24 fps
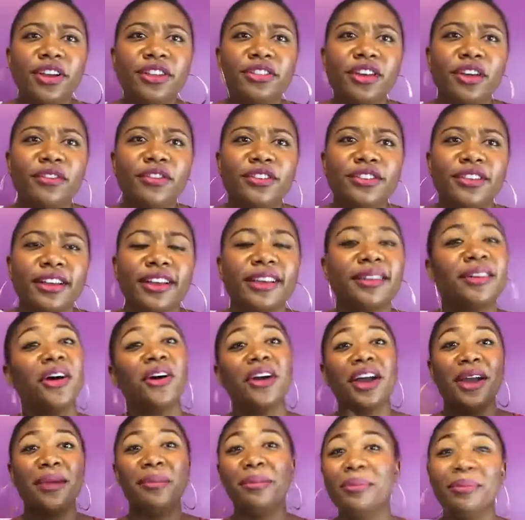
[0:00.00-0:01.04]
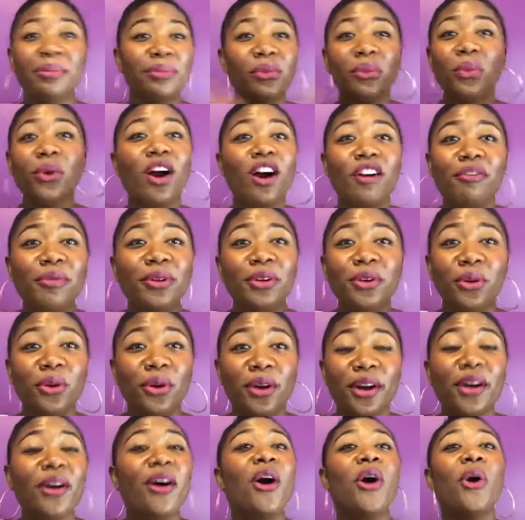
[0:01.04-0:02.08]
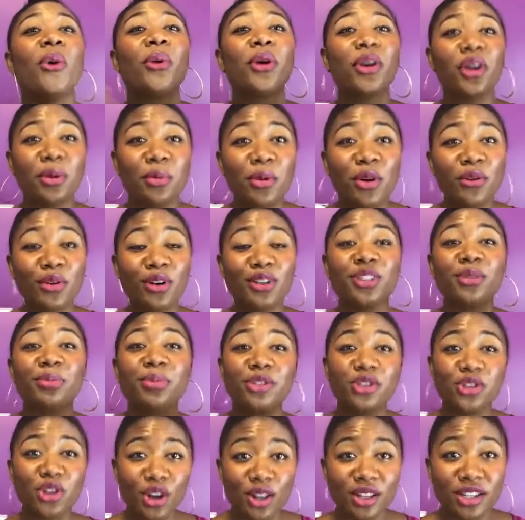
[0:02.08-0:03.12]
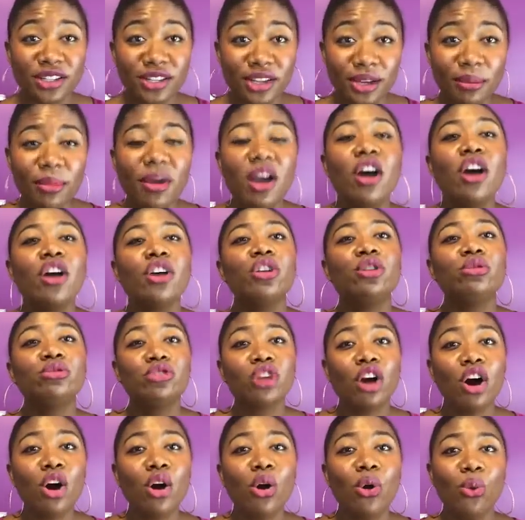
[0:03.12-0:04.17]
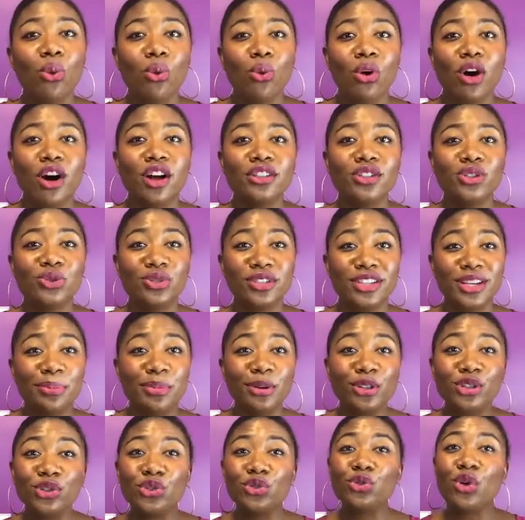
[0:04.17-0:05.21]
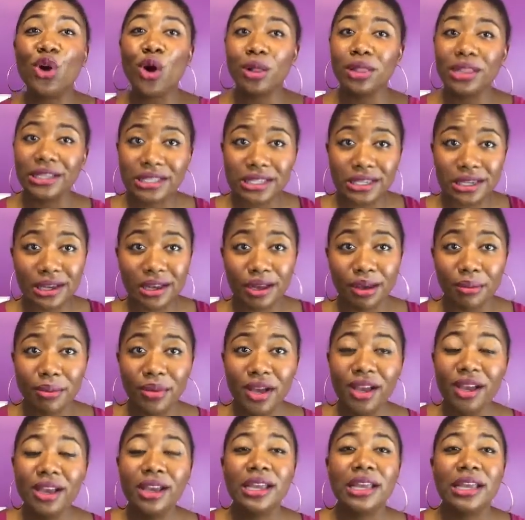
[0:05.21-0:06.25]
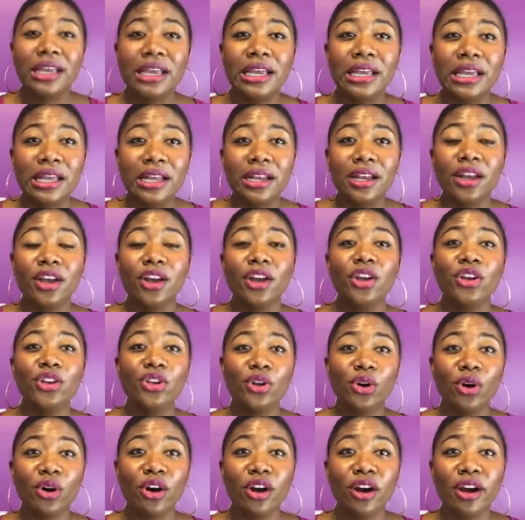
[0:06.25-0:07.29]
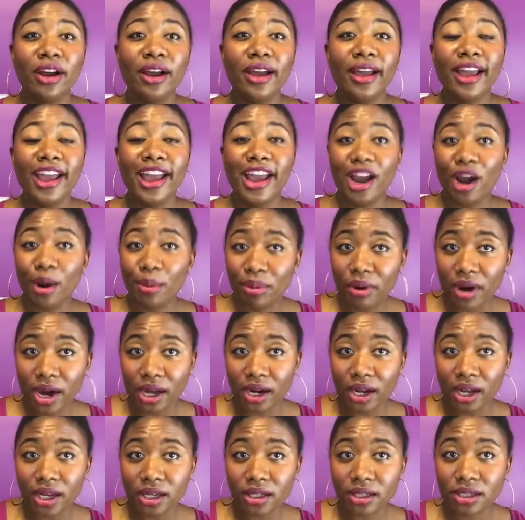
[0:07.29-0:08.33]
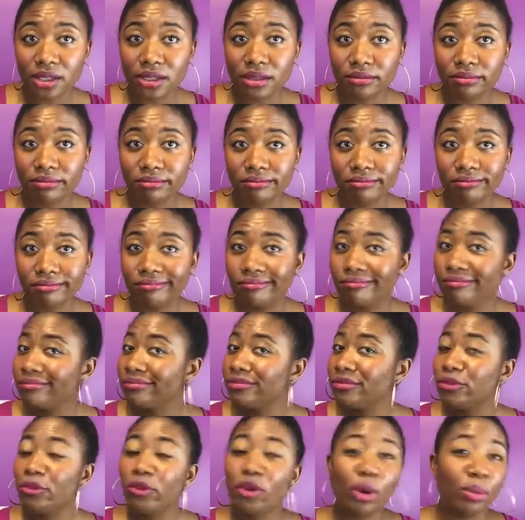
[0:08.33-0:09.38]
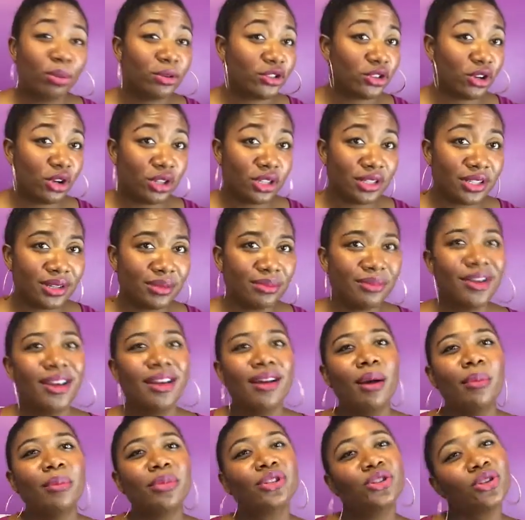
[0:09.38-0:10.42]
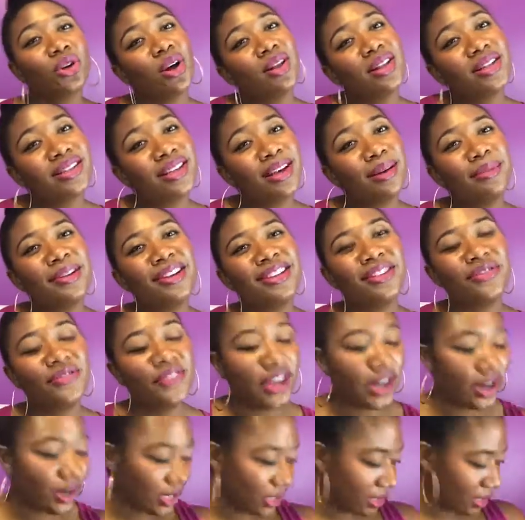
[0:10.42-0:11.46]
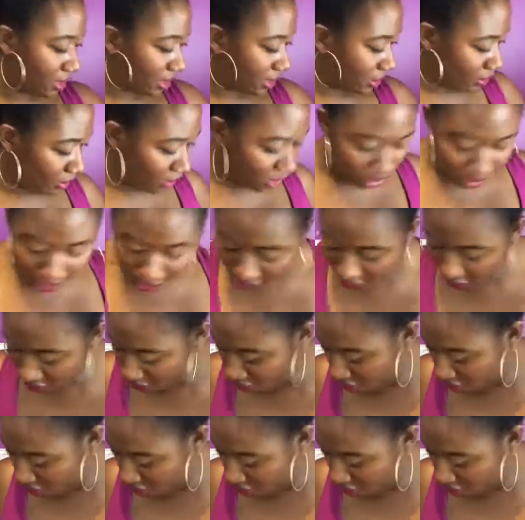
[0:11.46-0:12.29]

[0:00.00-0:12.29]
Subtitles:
of thought for a second. Okay, we're off mineral oil. We're going to move on to petrolatum. You don't want to see petrolatum in your hair product. No petrolatum. Petrolatum is very similar